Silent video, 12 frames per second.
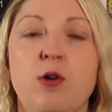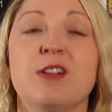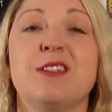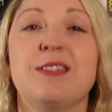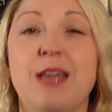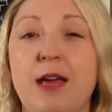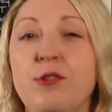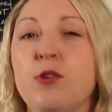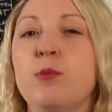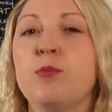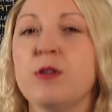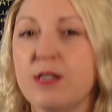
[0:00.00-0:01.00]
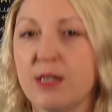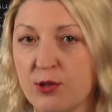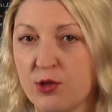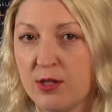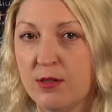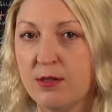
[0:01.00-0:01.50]
our standard
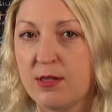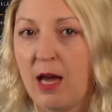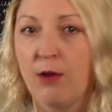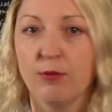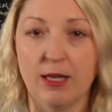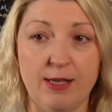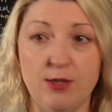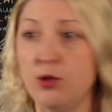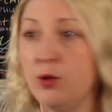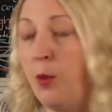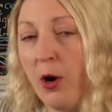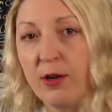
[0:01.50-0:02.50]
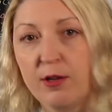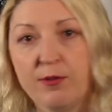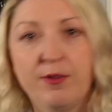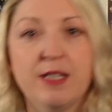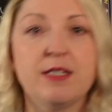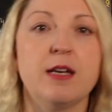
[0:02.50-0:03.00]
predictions that relate to particle
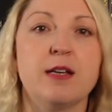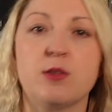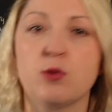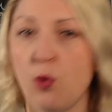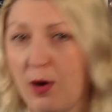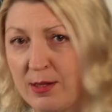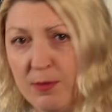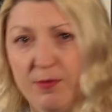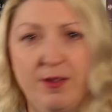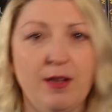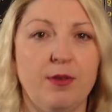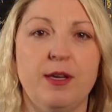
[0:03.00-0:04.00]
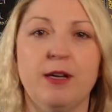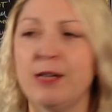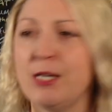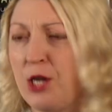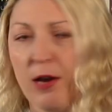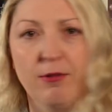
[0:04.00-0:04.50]
physics, quantum field
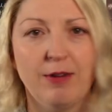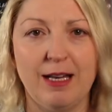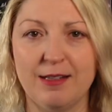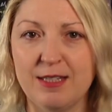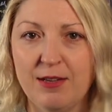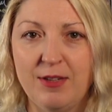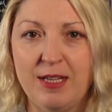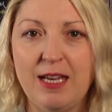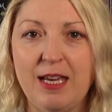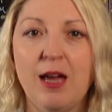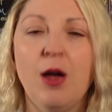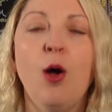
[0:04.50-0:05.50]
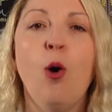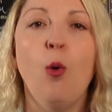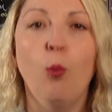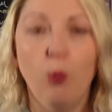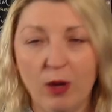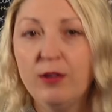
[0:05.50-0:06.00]
theory, general relativity,
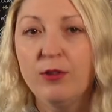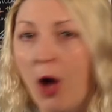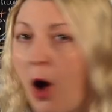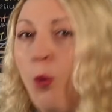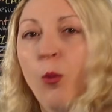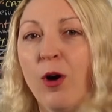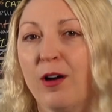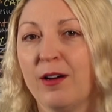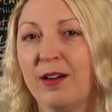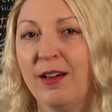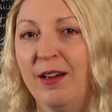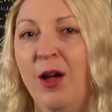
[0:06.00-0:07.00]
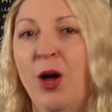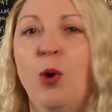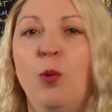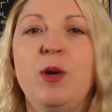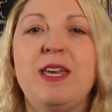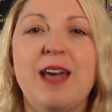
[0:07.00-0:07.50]
will not work.
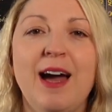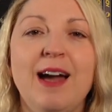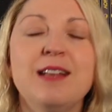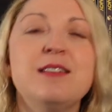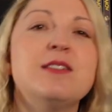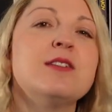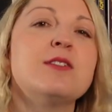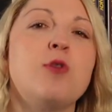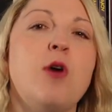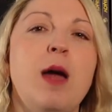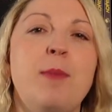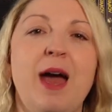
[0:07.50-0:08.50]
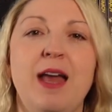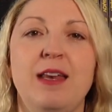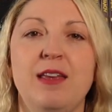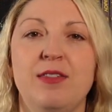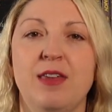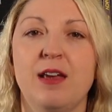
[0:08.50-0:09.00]
We can't describe
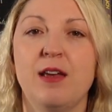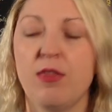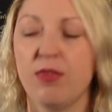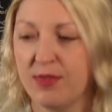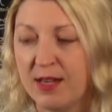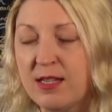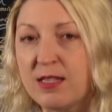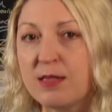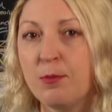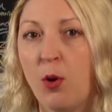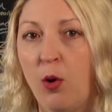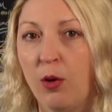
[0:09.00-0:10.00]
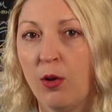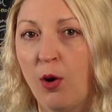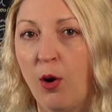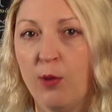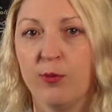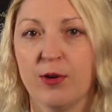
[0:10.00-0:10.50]
anything this small
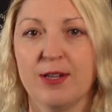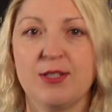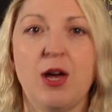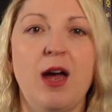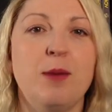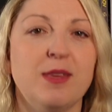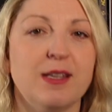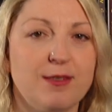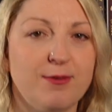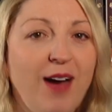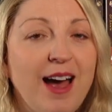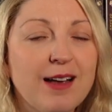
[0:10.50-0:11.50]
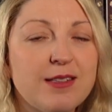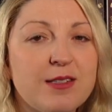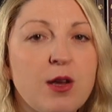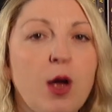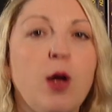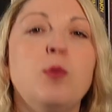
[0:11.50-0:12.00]
over a time this
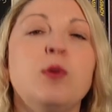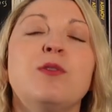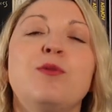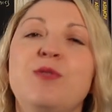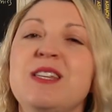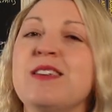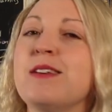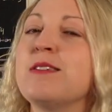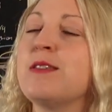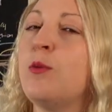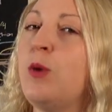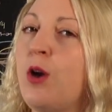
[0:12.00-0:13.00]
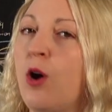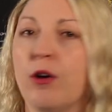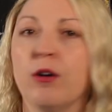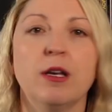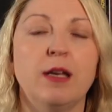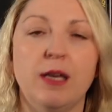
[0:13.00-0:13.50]
fast with the physics that we
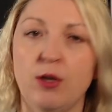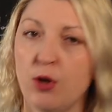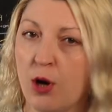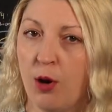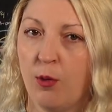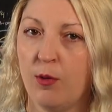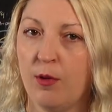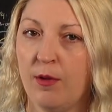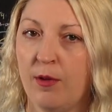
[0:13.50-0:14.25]
currently know.